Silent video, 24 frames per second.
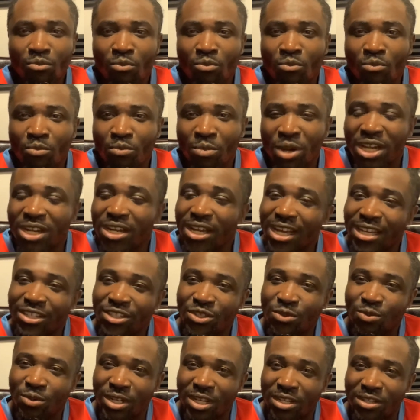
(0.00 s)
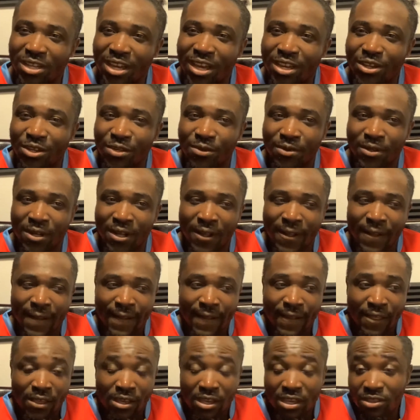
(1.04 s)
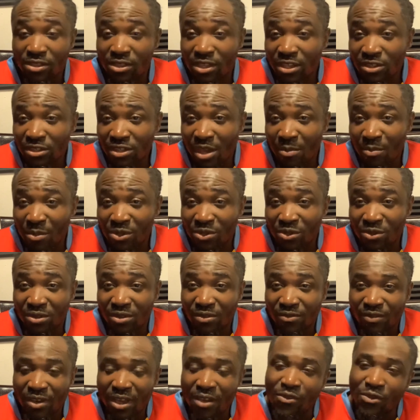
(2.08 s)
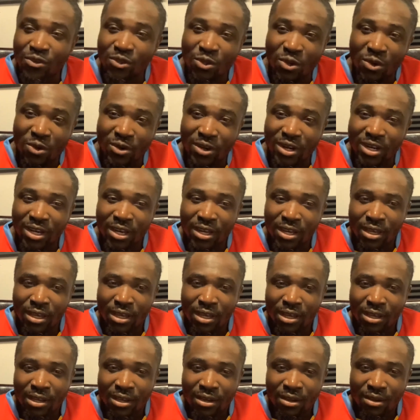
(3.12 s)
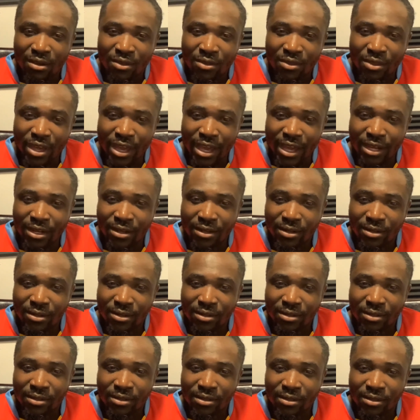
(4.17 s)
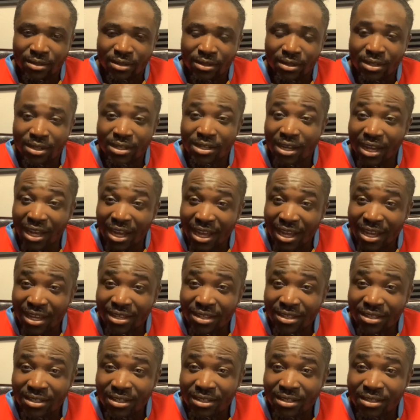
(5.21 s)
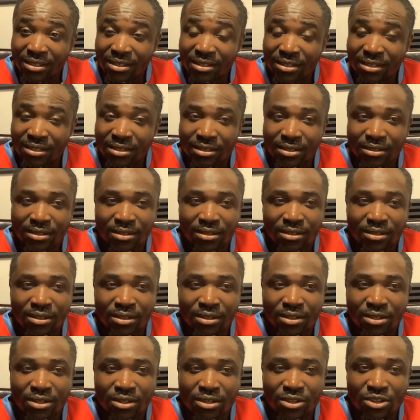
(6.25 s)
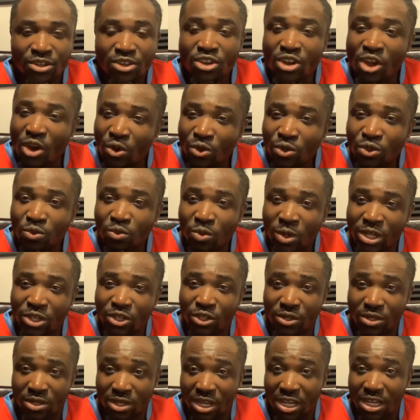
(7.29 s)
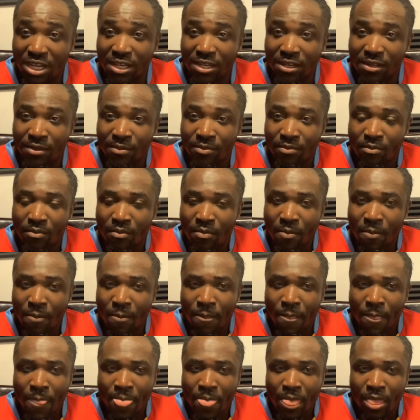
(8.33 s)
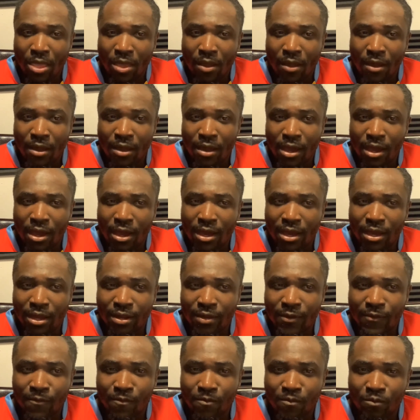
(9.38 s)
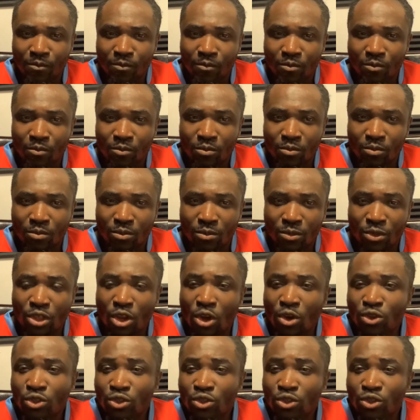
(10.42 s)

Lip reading: But I just want to tell you in this episode of Faith Story that God knows what you need. And those